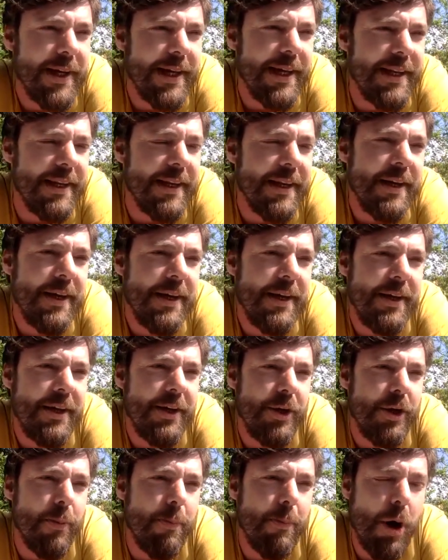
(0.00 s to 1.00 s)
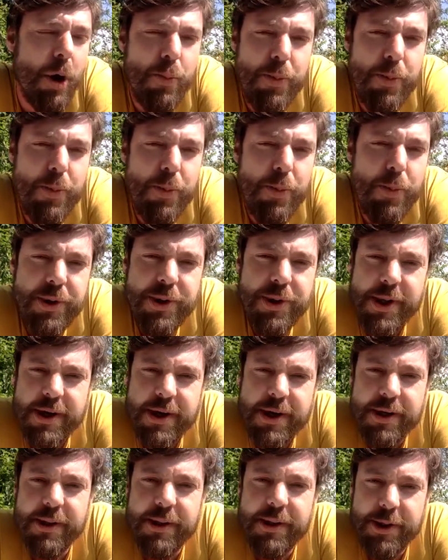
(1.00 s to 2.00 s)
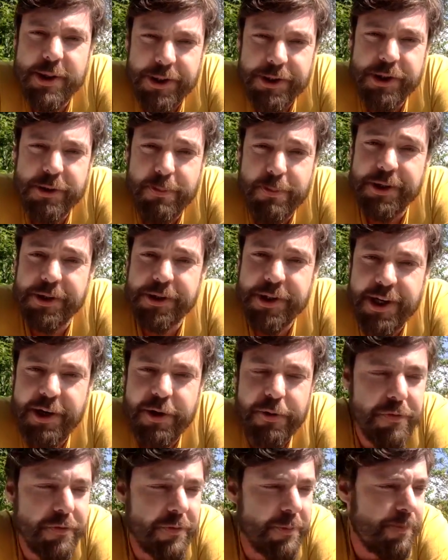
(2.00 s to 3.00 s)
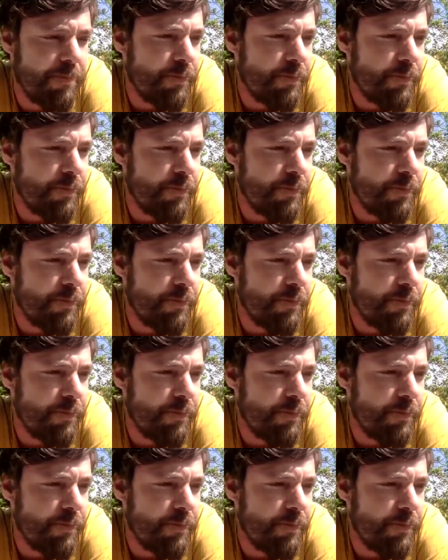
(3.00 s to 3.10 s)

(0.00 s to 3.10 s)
And the moment I got in touch myself